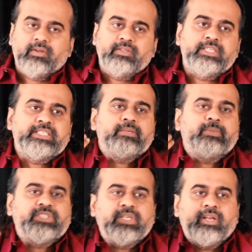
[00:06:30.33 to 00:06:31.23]
This is a
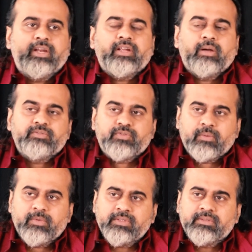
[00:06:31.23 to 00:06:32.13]
machine. It comes
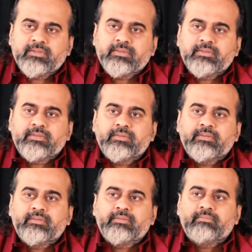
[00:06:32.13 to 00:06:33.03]
from a
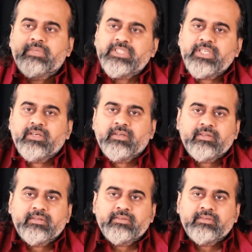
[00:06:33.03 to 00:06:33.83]
machine.